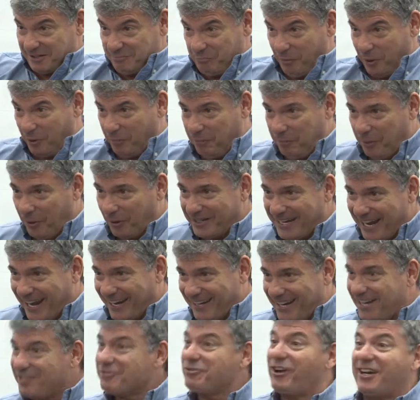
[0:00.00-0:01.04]
Well put, yeah,
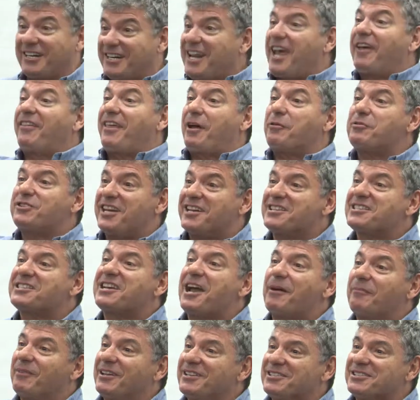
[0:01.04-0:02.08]
that's right. Yeah, those things
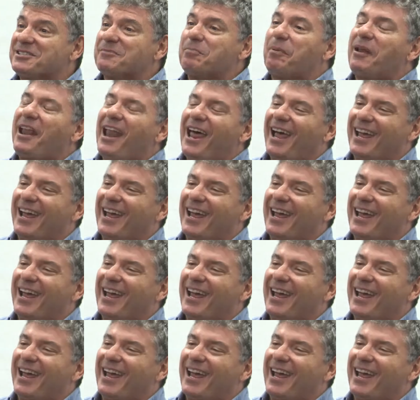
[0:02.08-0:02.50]
come into play.